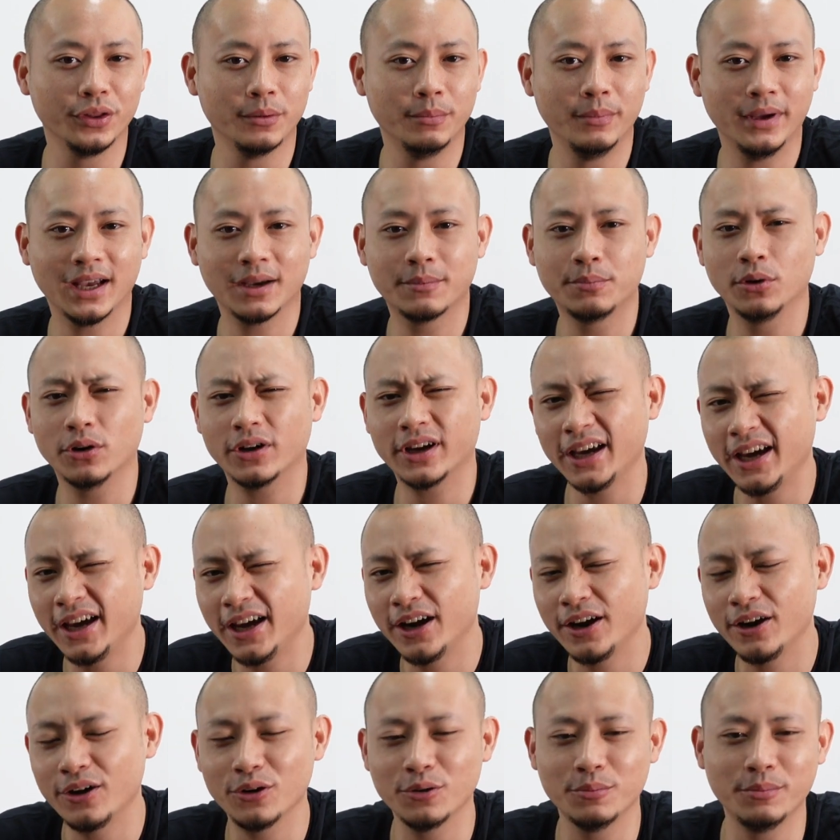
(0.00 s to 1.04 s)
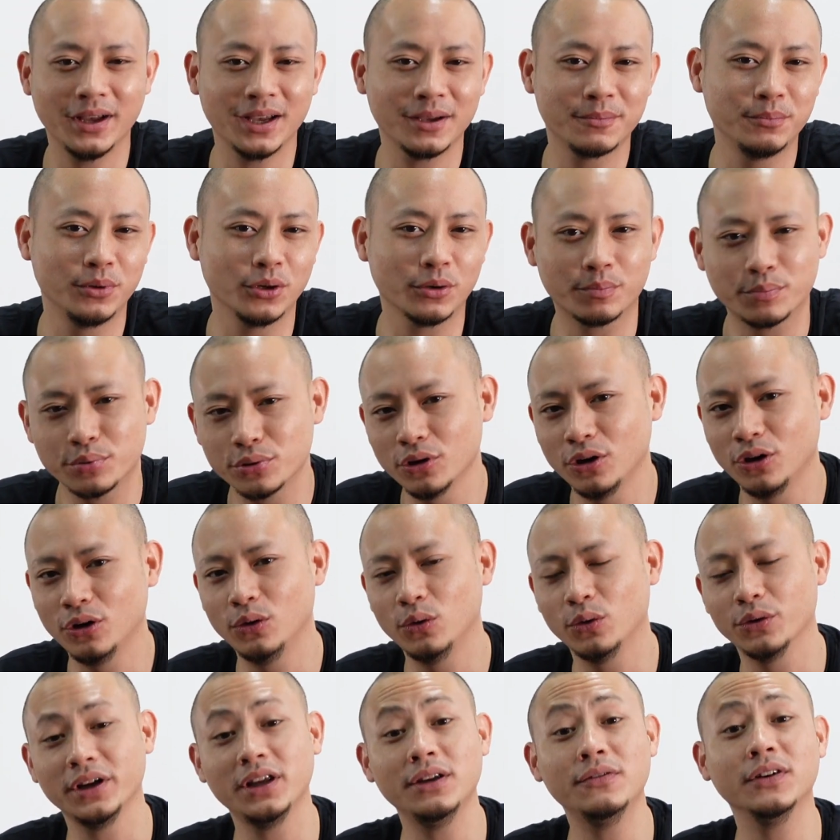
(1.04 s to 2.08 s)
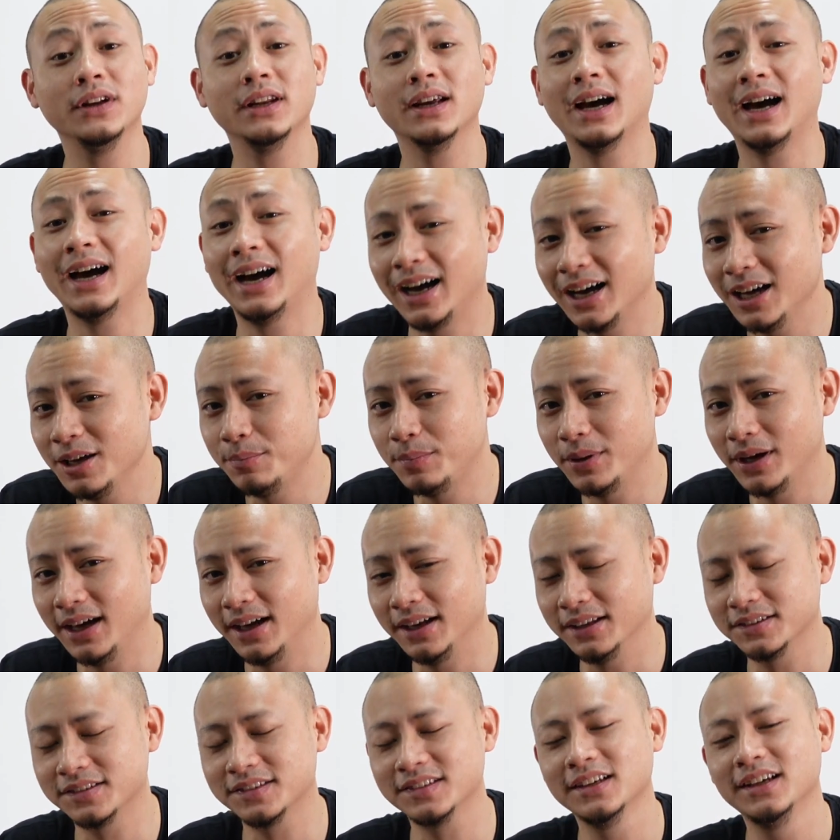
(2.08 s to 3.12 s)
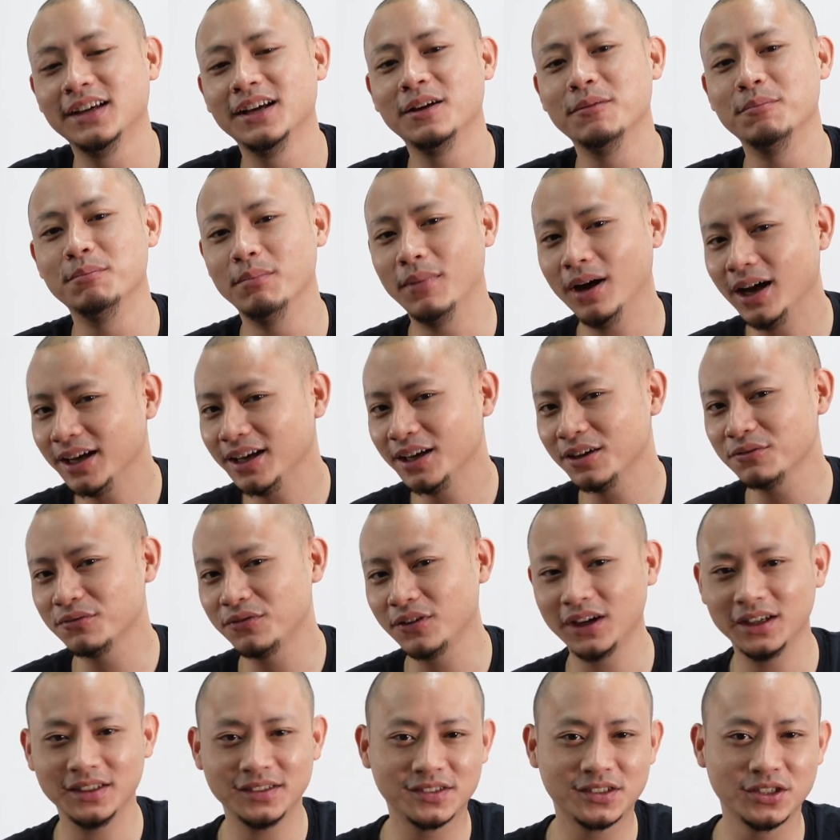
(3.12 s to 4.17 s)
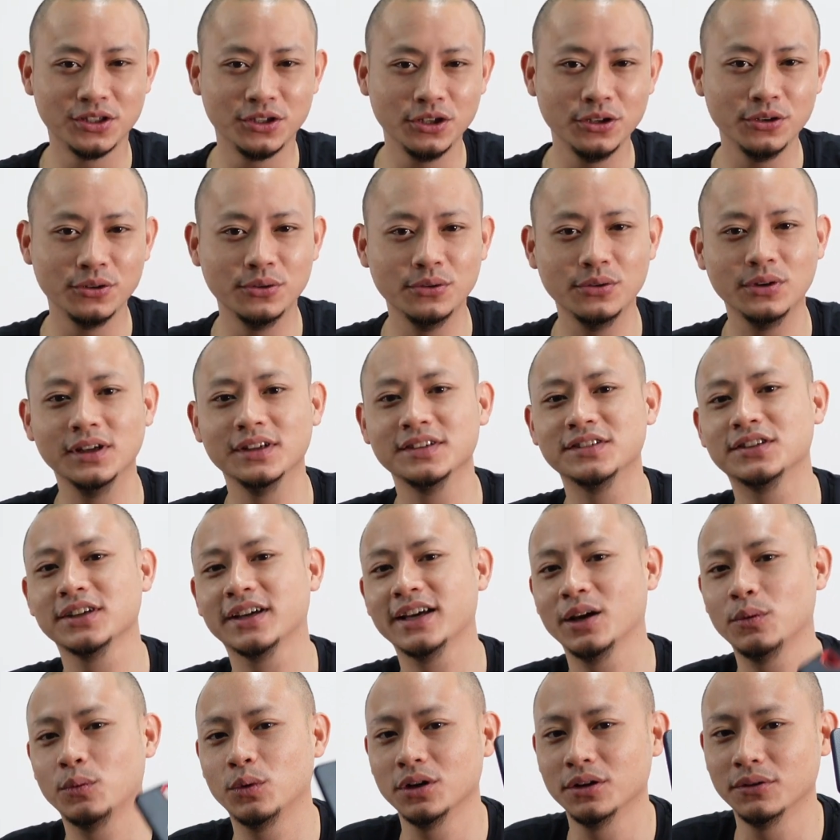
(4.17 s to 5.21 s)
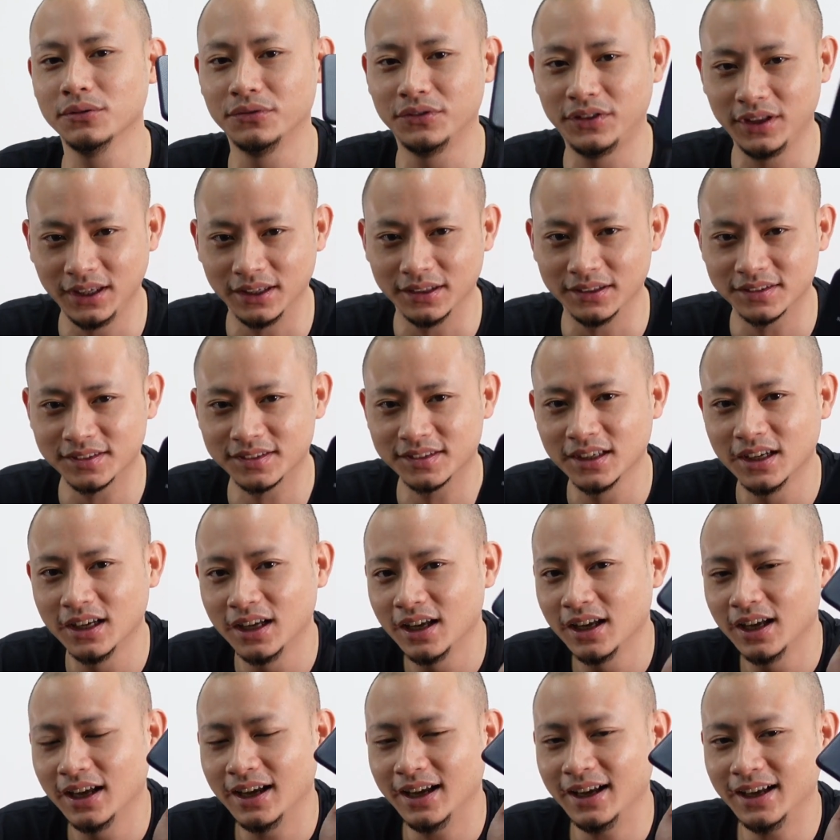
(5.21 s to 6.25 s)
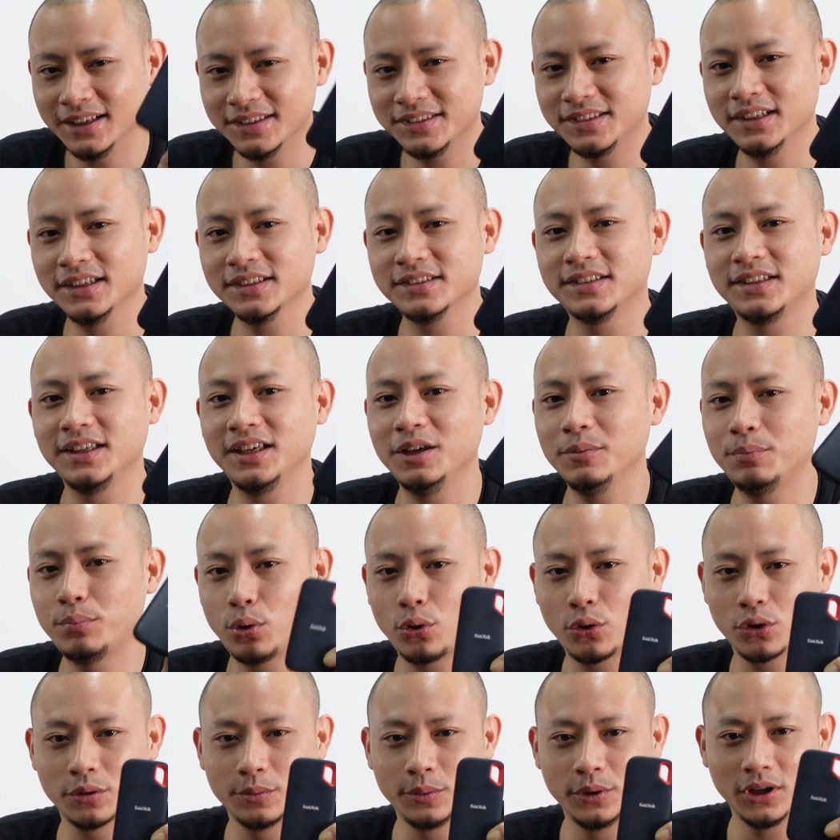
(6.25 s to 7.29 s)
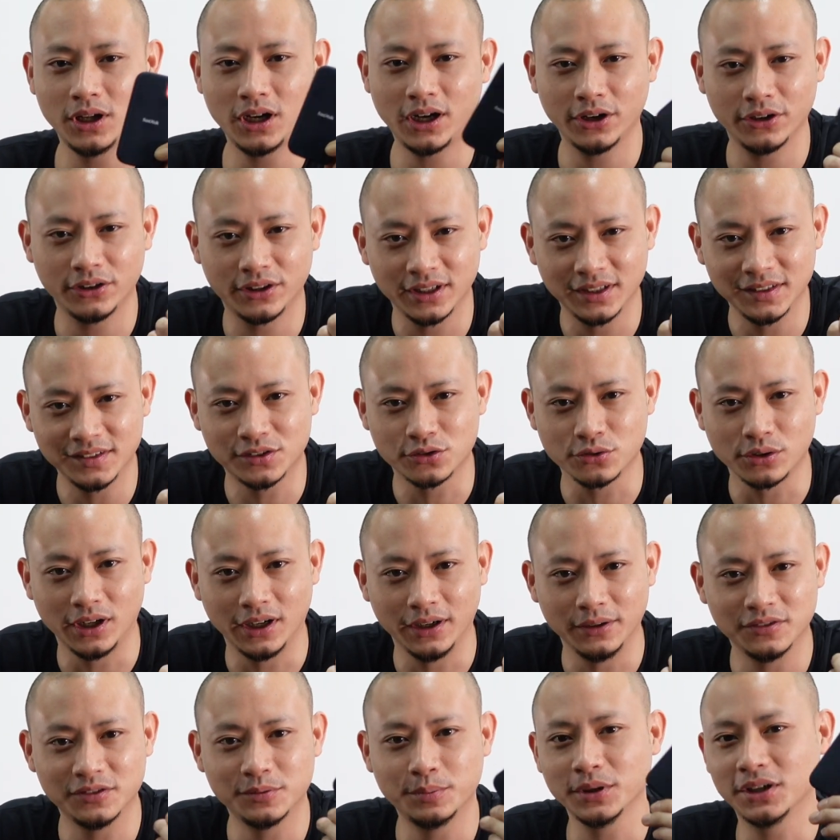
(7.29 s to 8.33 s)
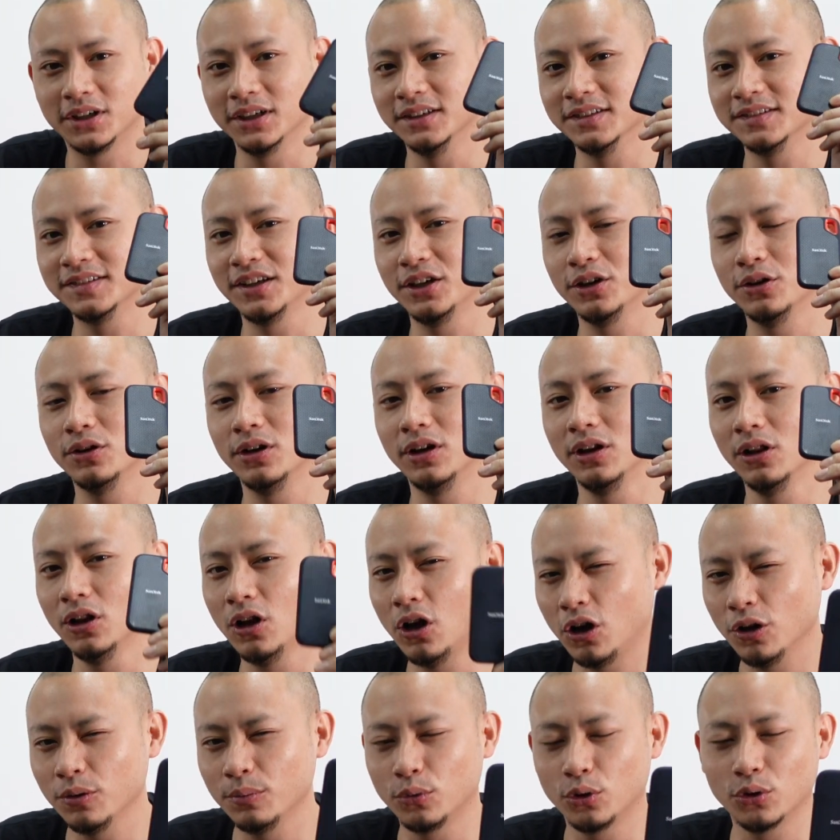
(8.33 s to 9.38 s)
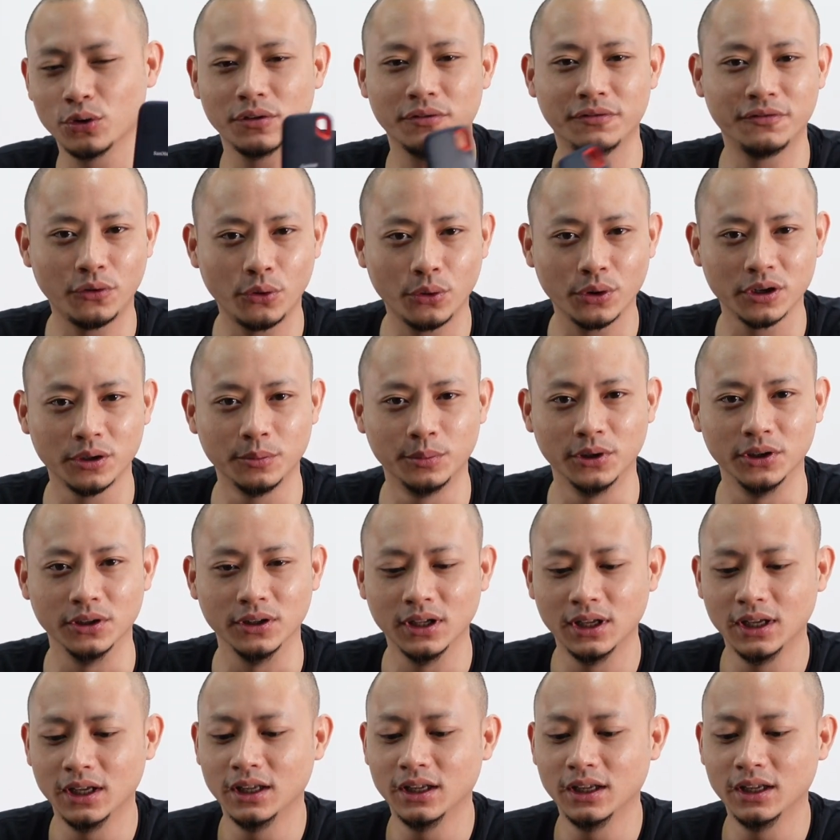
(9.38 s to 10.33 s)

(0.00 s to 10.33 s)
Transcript: the MacBook Air, MacBook Pro, or even iPads, my advice to you is to get one of these. SSD portable hard disk drives because they're a lot more affordable.